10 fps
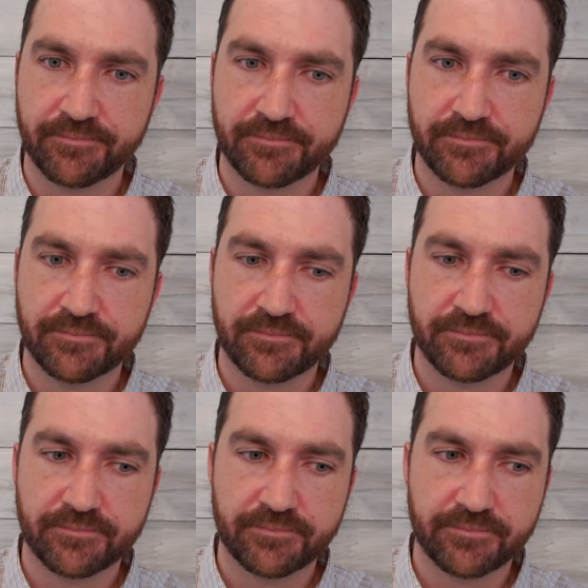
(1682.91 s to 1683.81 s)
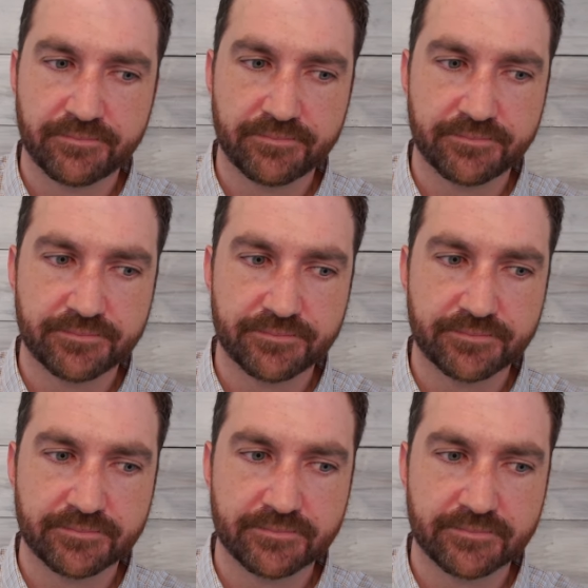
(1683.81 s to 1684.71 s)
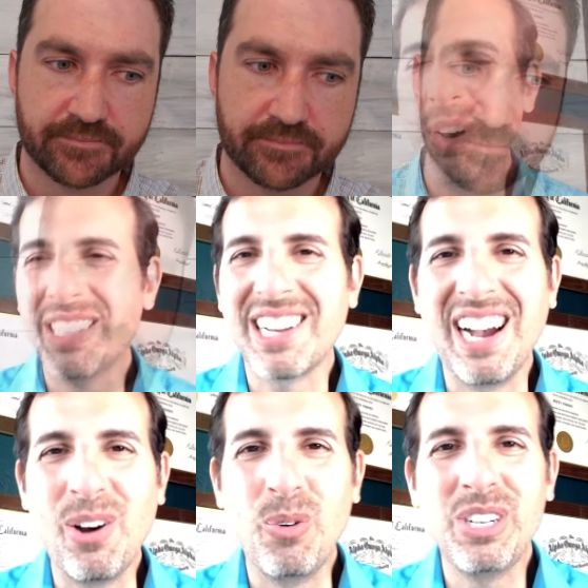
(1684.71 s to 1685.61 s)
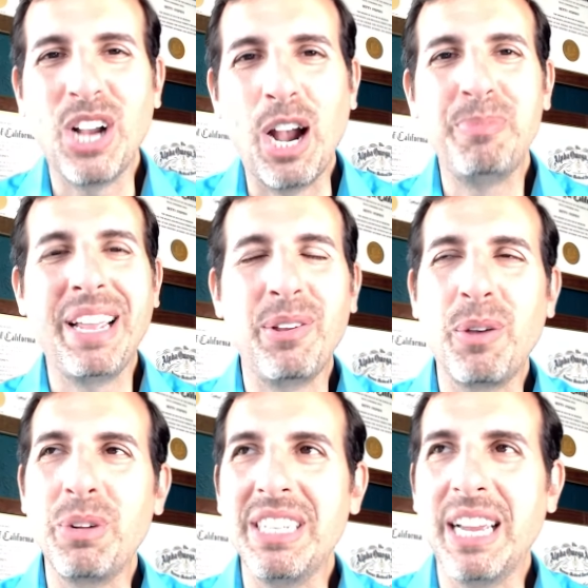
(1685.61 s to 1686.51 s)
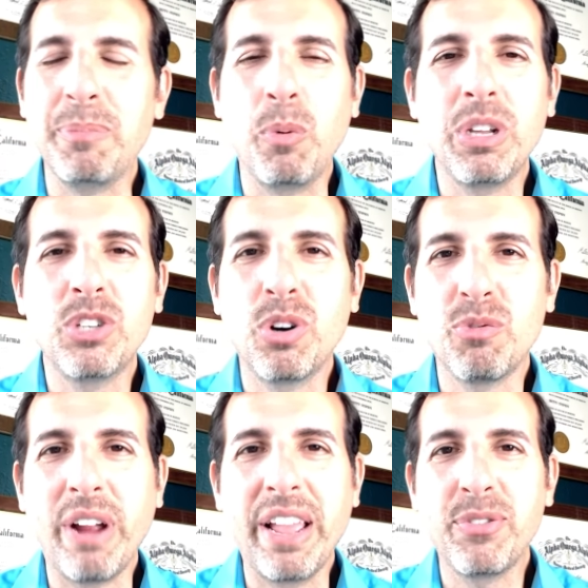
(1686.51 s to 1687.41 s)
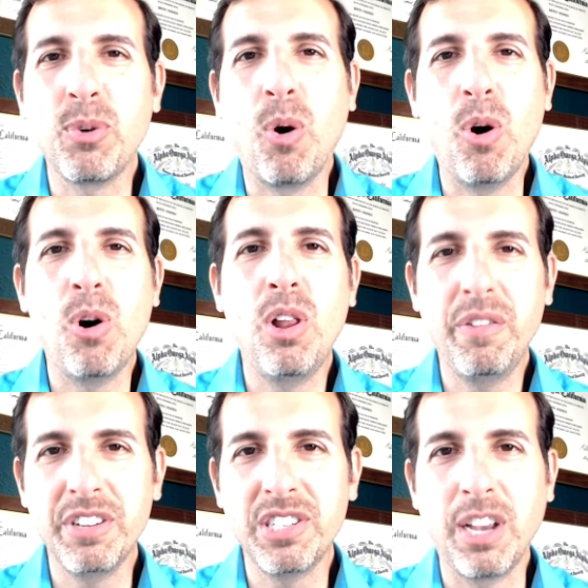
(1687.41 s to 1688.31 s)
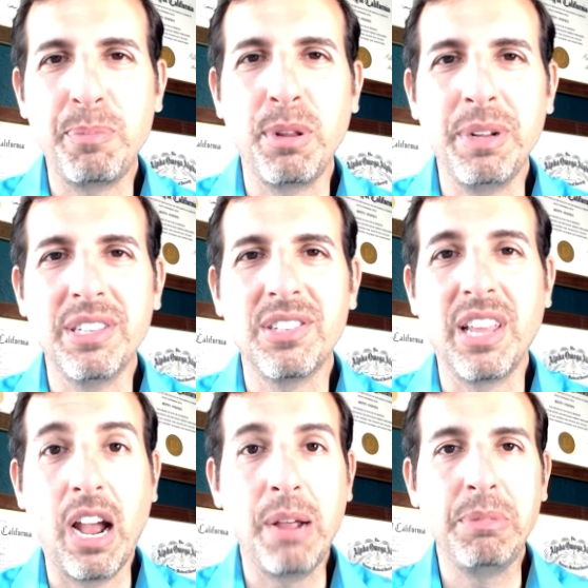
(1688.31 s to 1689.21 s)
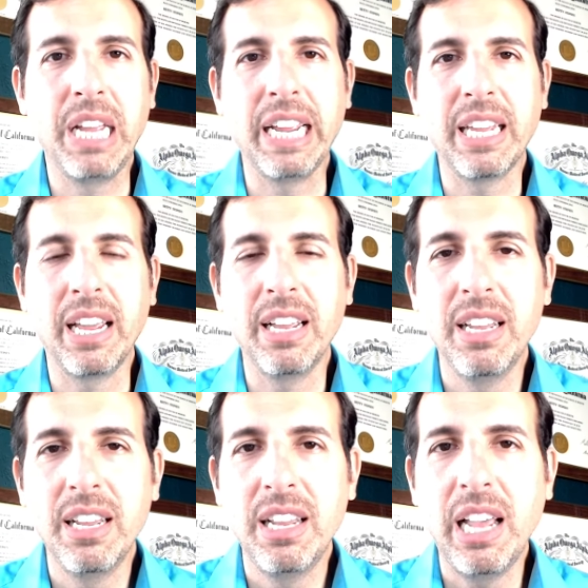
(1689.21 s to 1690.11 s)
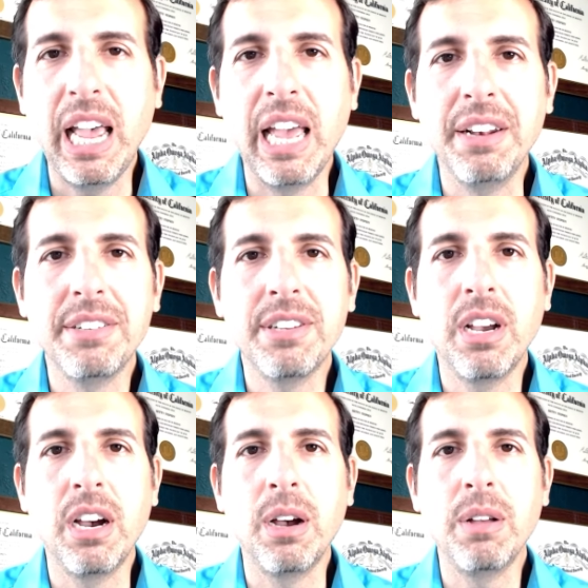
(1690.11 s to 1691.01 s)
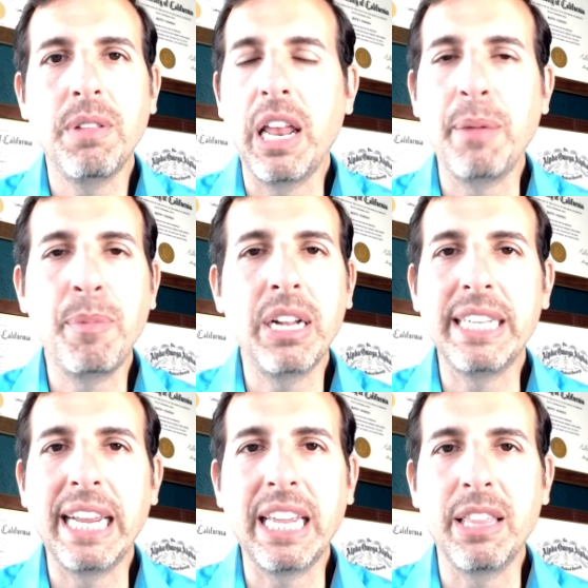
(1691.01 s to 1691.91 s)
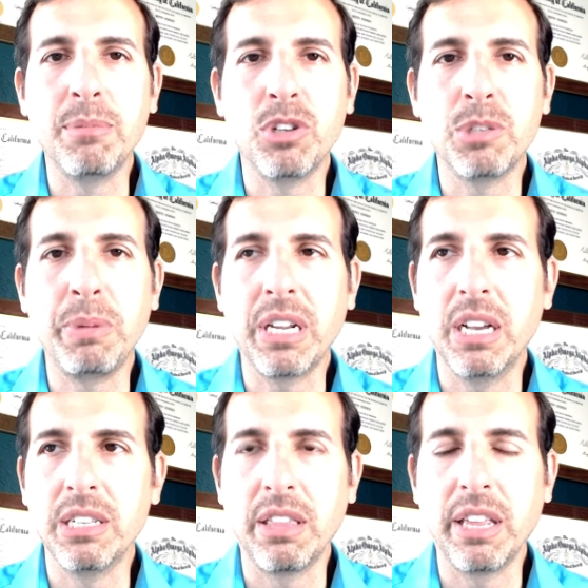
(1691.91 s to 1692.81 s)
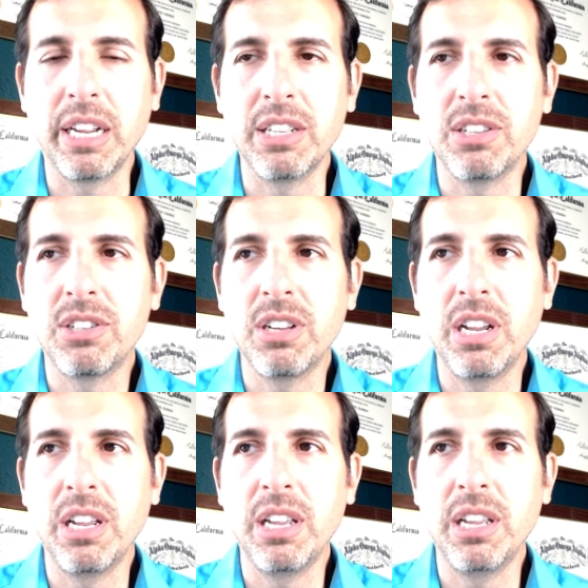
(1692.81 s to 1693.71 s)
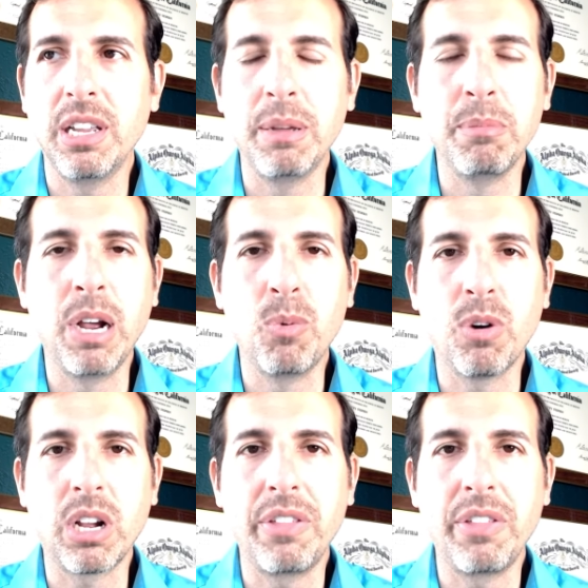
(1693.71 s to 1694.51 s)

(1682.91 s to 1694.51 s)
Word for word: So I forgot which which one it was, Kyle, which update that we did, but we sort of ran through all of the supplements that I'm taking, and uh, and I'm not taking them just because I think it's it, it might work.